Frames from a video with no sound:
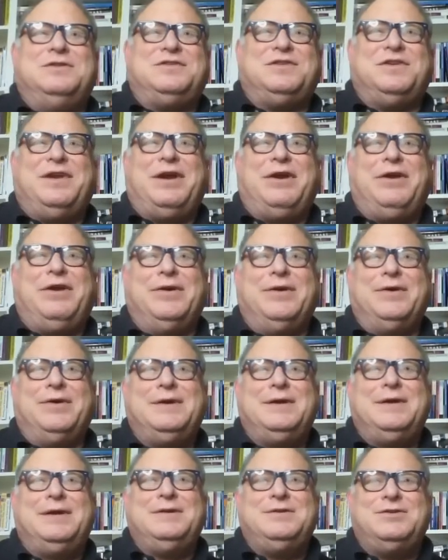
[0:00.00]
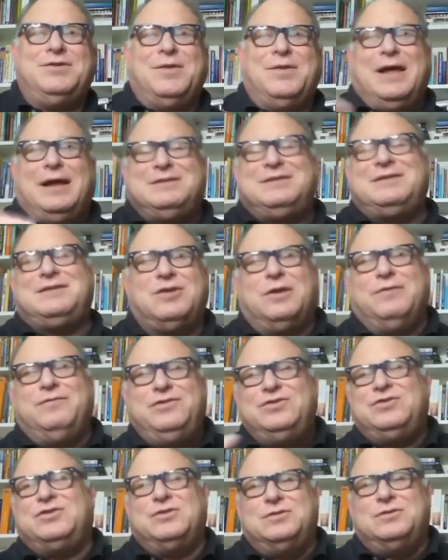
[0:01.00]
scenario. So that's sort of
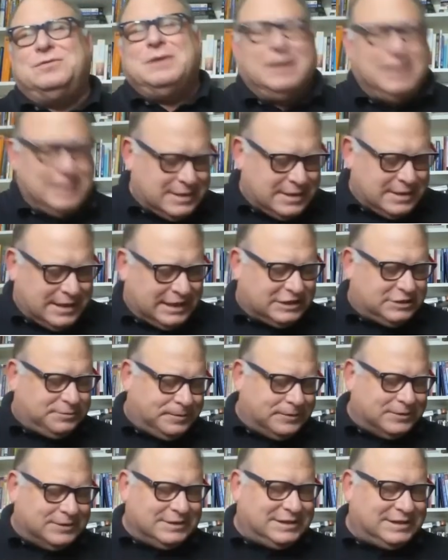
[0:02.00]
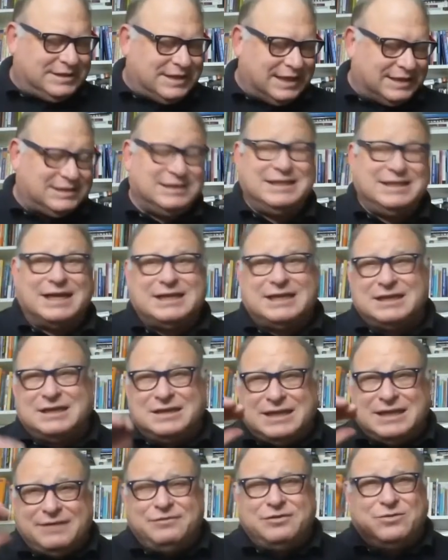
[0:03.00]
user experience testing that can
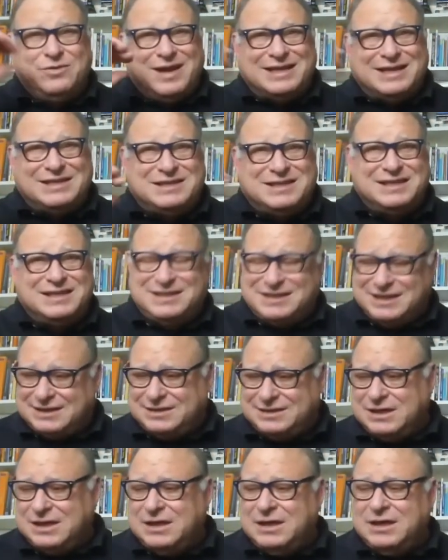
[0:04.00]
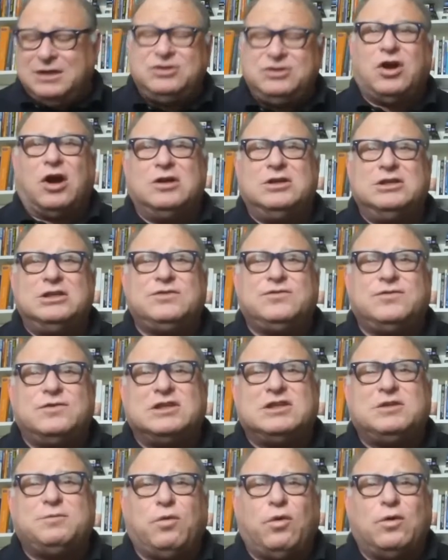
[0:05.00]
give you nice charters for
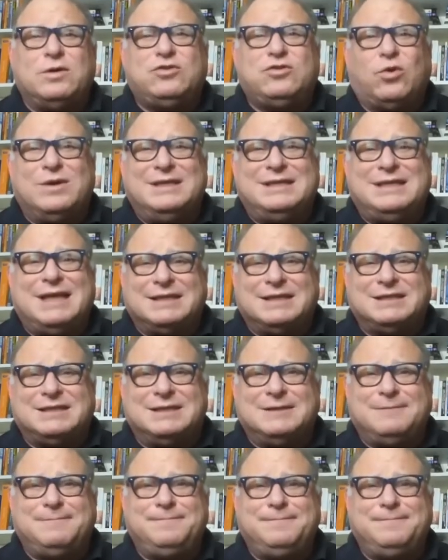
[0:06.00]
exploratory testing.